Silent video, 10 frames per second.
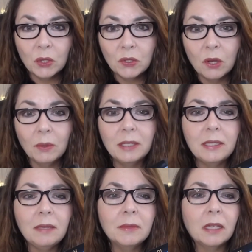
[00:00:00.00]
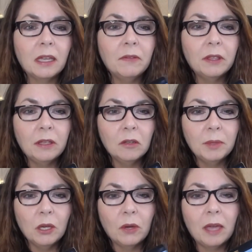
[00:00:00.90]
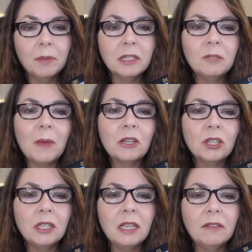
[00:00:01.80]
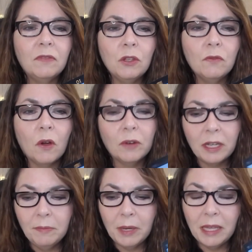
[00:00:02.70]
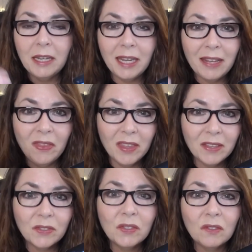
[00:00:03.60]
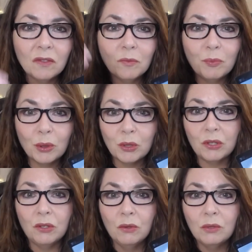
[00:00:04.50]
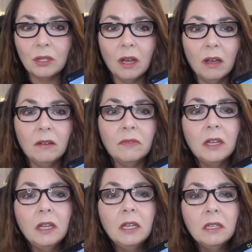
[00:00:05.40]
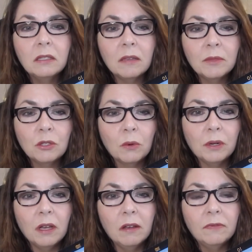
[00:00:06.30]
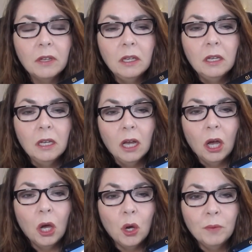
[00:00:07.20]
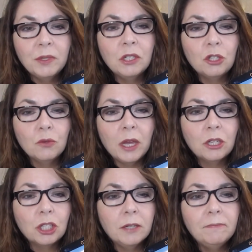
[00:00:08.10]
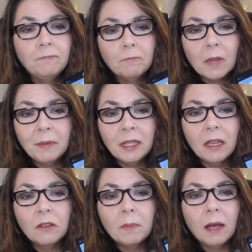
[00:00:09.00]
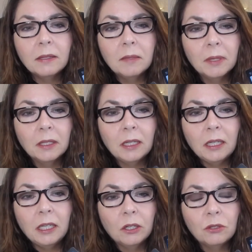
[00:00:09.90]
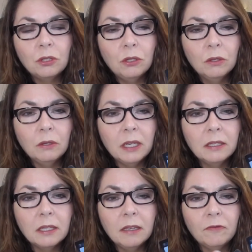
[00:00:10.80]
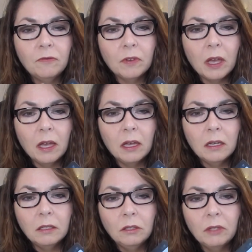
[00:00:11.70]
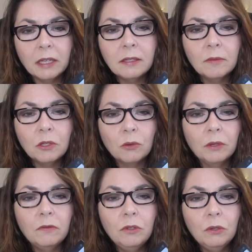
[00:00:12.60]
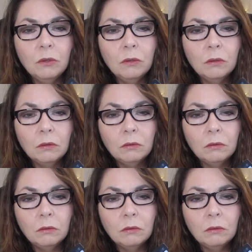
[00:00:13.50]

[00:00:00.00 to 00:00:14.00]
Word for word: So it seems like everything will be okay. But especially if you've already been in this pursuit of some sort of home situation. I mean, the other possibility here, too, is if uh, you get some sort of new